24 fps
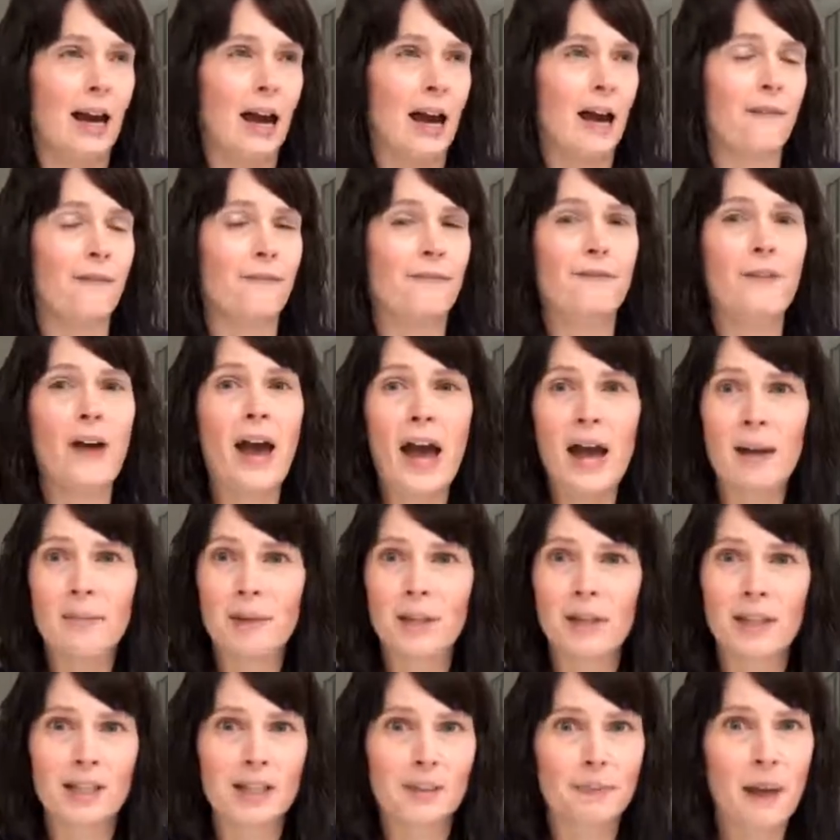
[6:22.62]
a
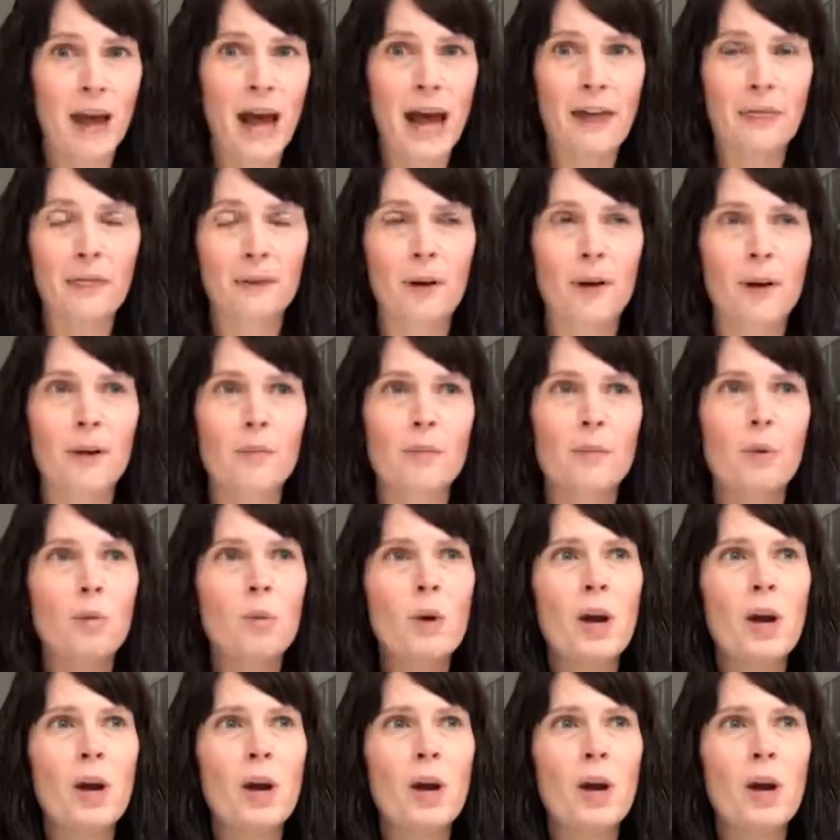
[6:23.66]
fabulous bathroom.